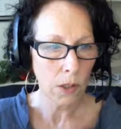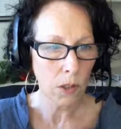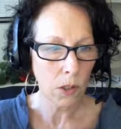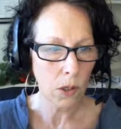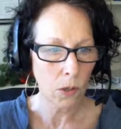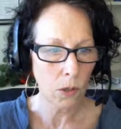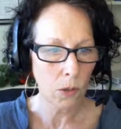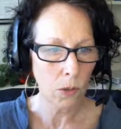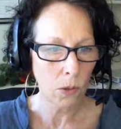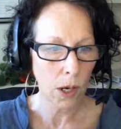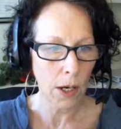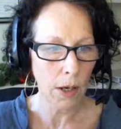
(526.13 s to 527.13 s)

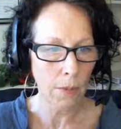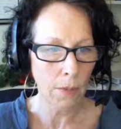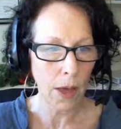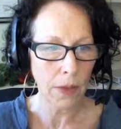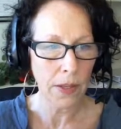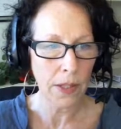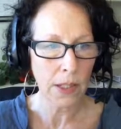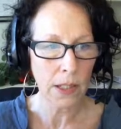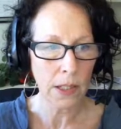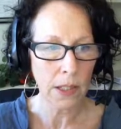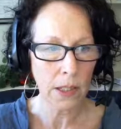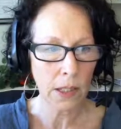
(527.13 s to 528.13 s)
So, and this
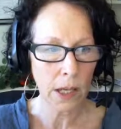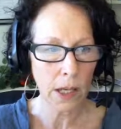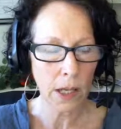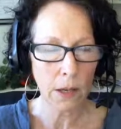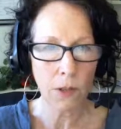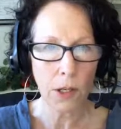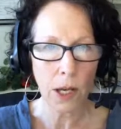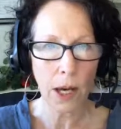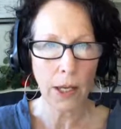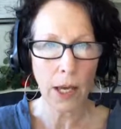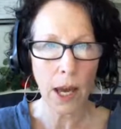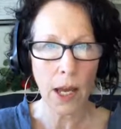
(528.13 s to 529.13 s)
is, if you
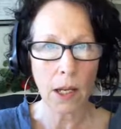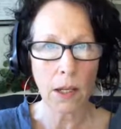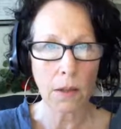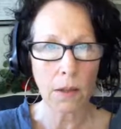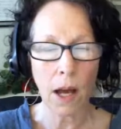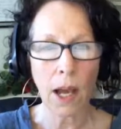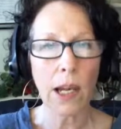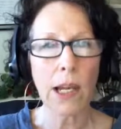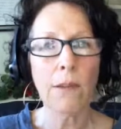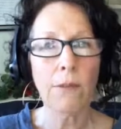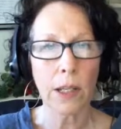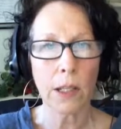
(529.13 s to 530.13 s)
like, a
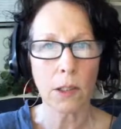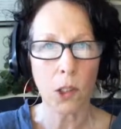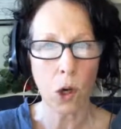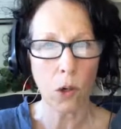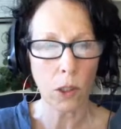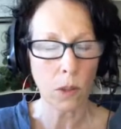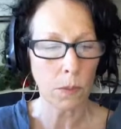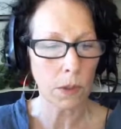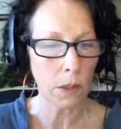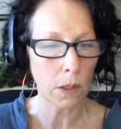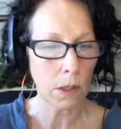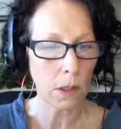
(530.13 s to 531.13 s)
living document.